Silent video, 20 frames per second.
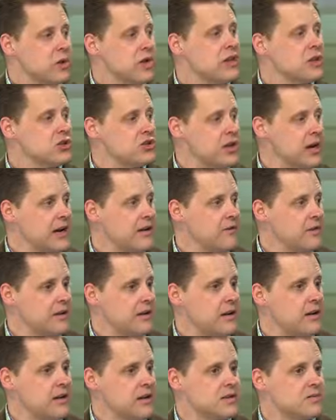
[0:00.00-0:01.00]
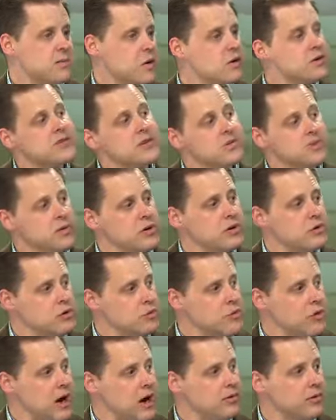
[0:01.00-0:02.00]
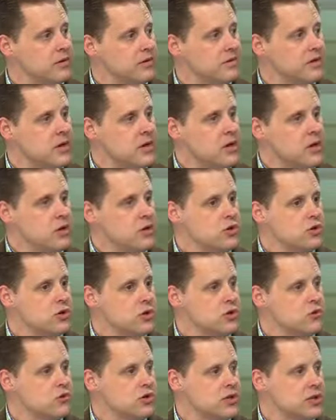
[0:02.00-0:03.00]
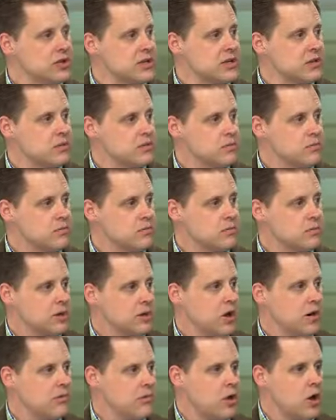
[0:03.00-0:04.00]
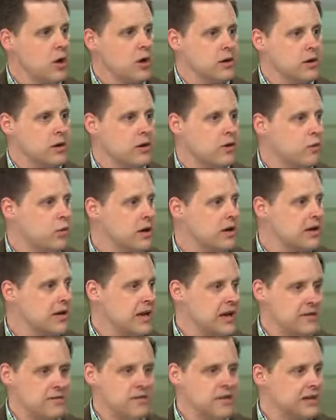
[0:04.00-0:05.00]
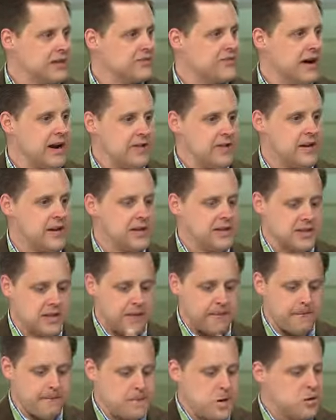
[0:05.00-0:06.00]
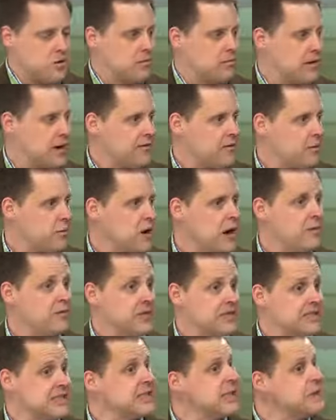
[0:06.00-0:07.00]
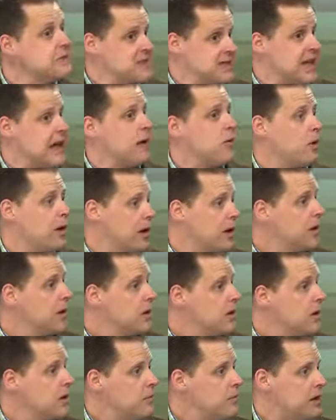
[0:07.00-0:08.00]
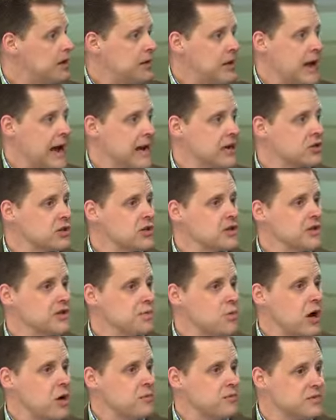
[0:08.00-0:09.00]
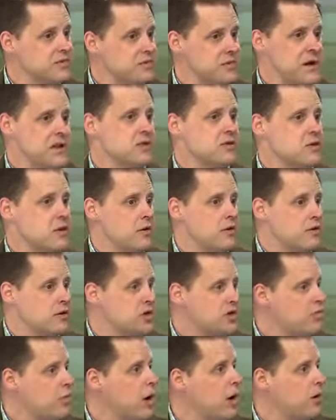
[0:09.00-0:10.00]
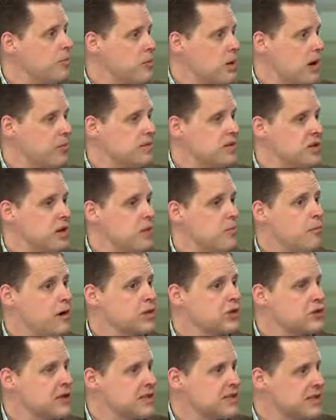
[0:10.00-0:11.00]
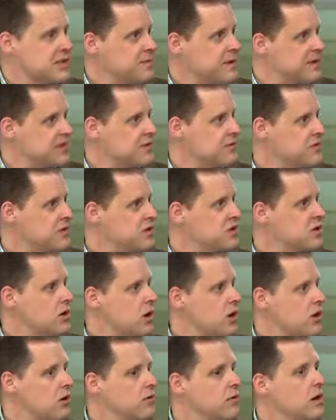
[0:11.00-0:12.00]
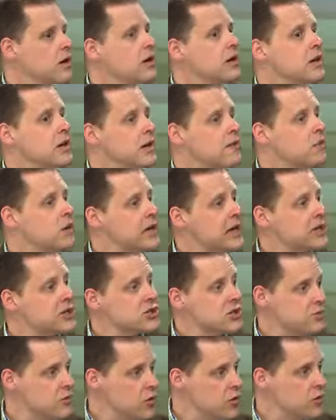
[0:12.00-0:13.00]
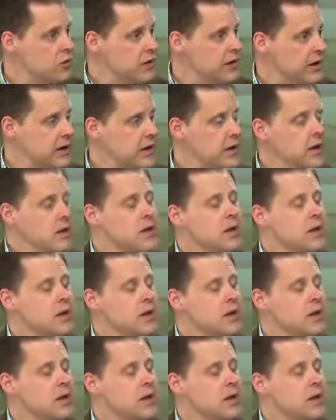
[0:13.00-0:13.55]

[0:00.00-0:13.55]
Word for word: we can check everything out, because most computer problems don't just come along, you know, one day everything's fine, the next day, boom, you have a problem. It seems that way, but actually these problems fester, and they're small problems that are much less expensive to solve if we catch them early.